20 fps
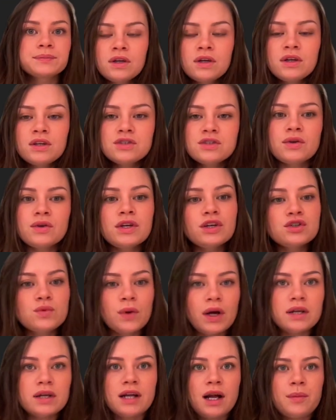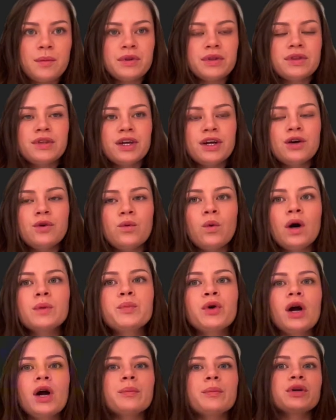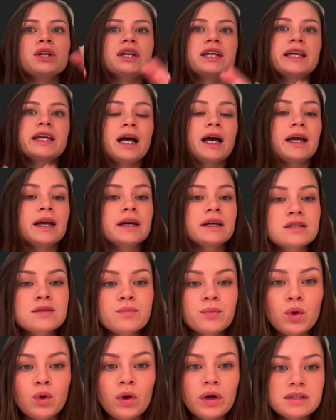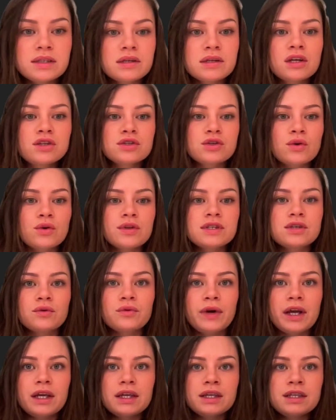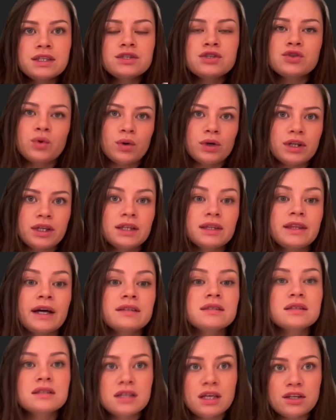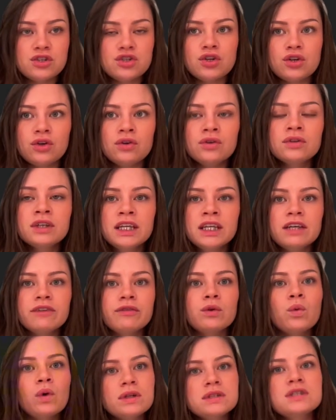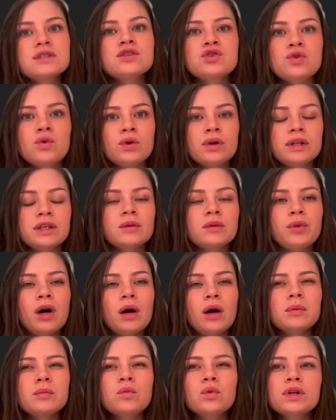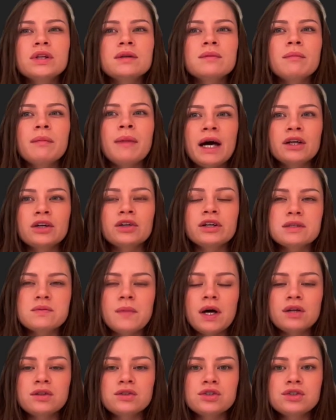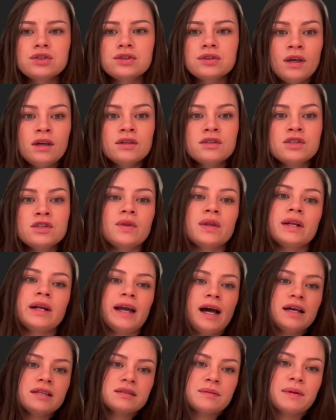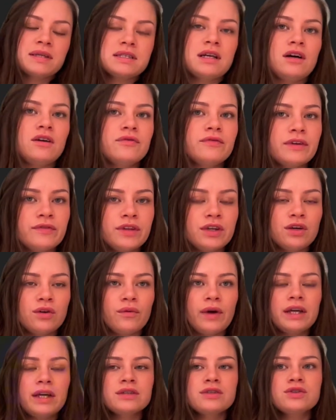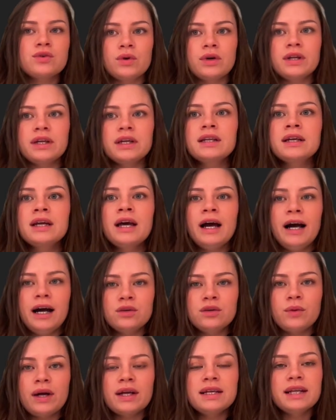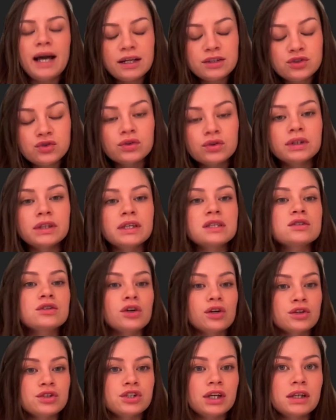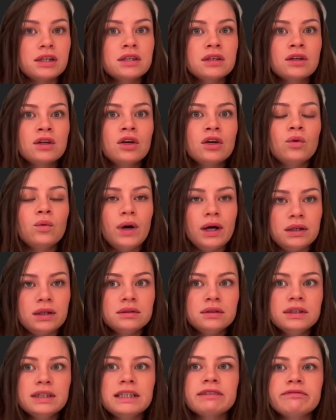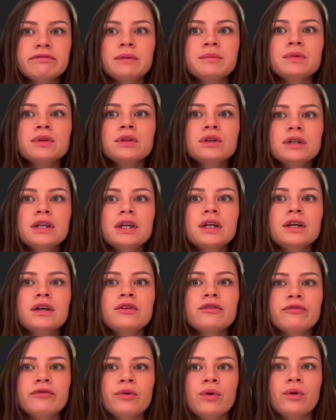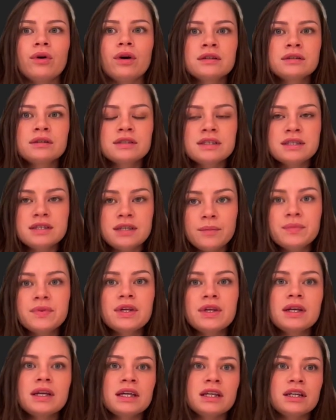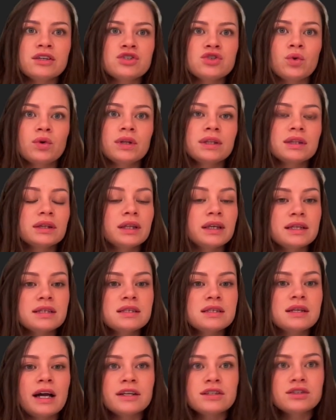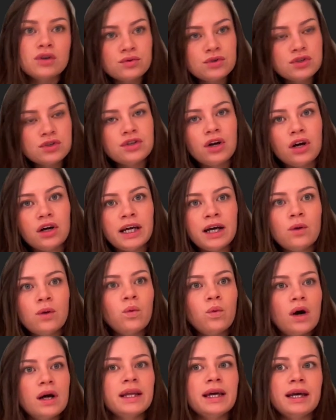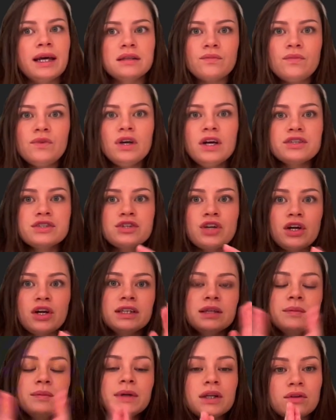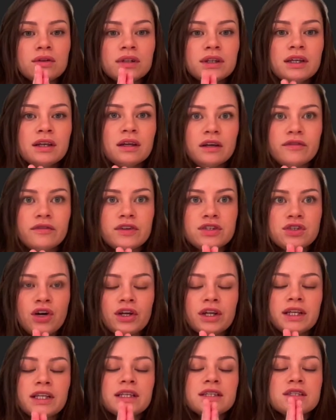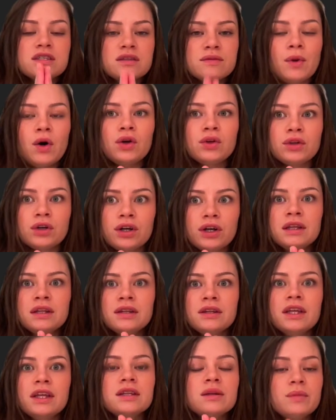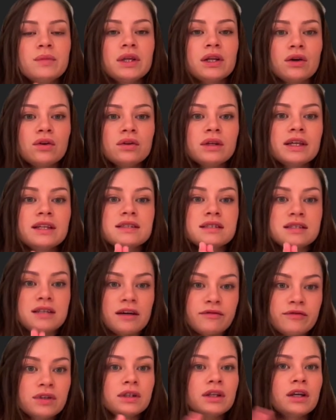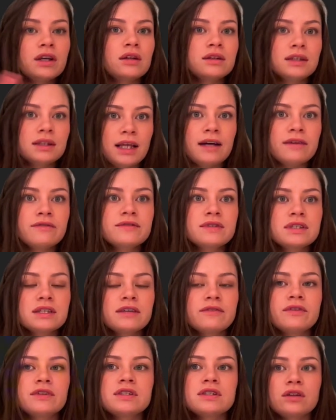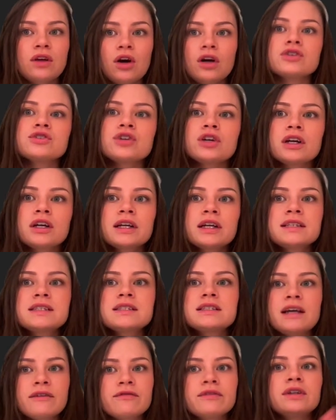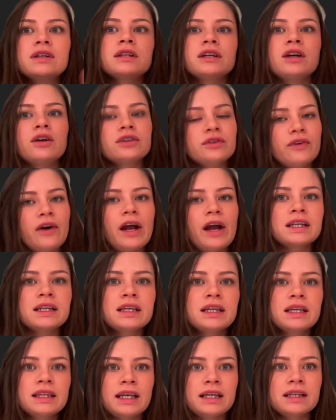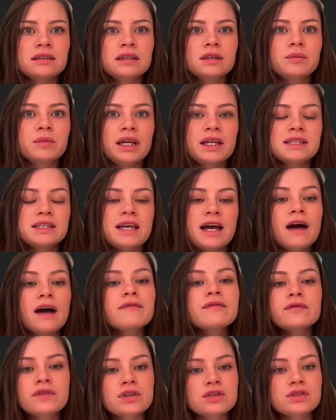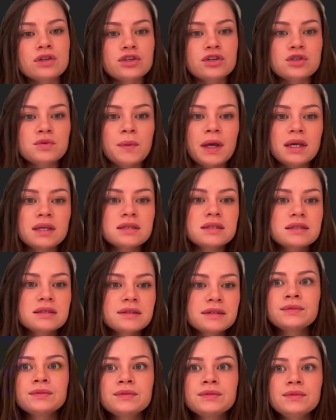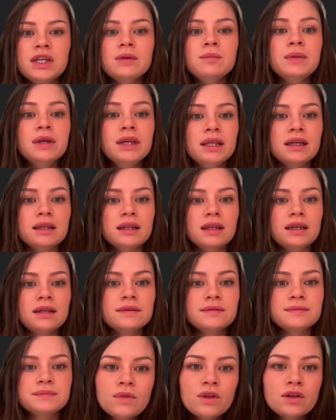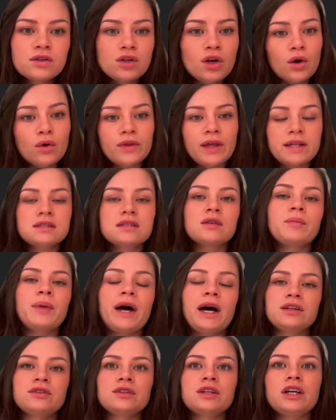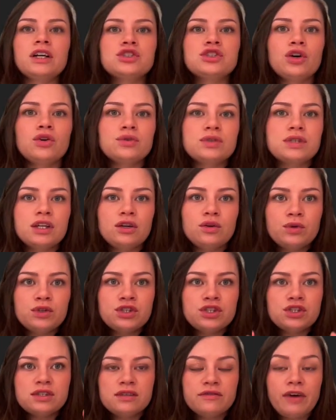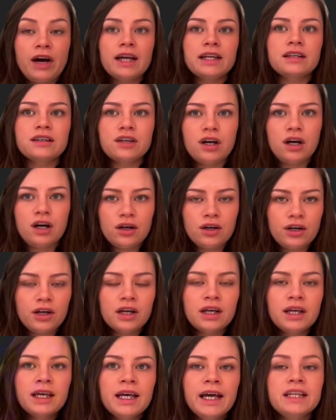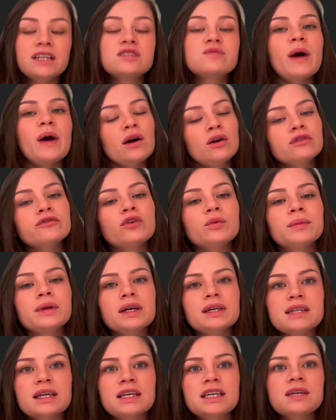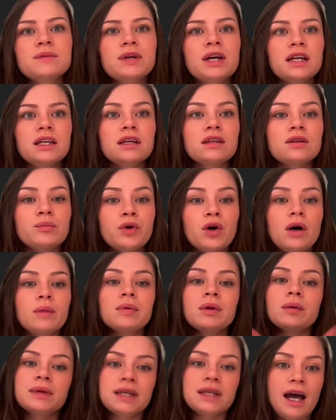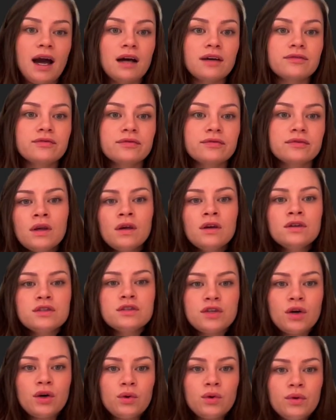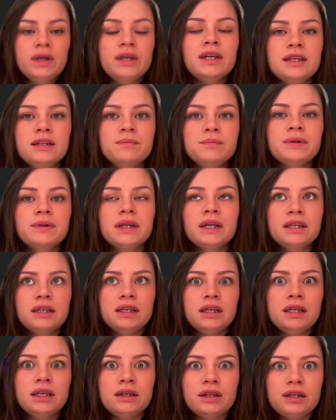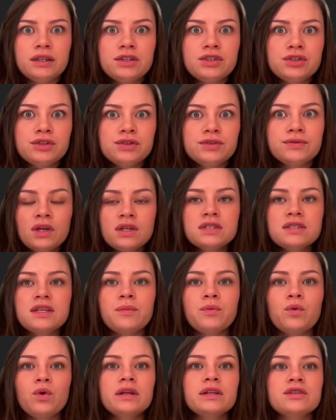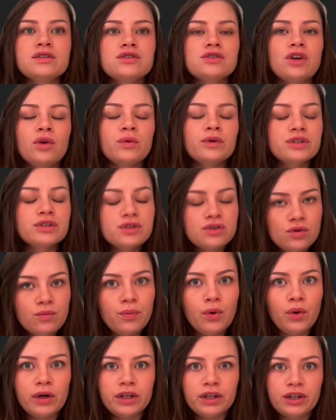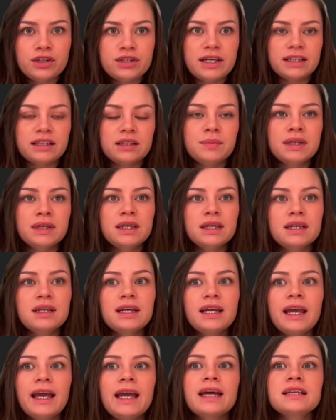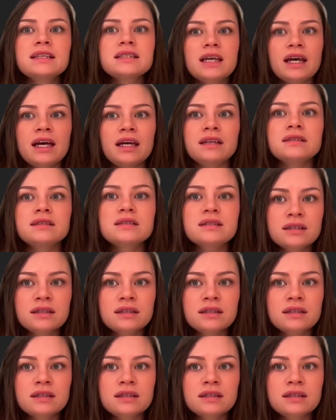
So here's where I stop and think, what property can I exploit? So this array is sorted, that's intentional. If it wasn't sorted, the problem wouldn't matter as much. So then I ask myself, if the array is sorted, how do I naturally search it? Well, if I'm looking for something in a sorted list, I don't start at one end. I start in the middle. If the target is smaller than the middle, it's definitely on the left. If it's larger, it's definitely on the right. That eliminates half of the search space immediately. So that's the pattern that I chose here, which is divide and conquer. And it's powerful because I keep cutting the problem in half. So in plain English, step 1 is start with 2 pointers at the beginning and end.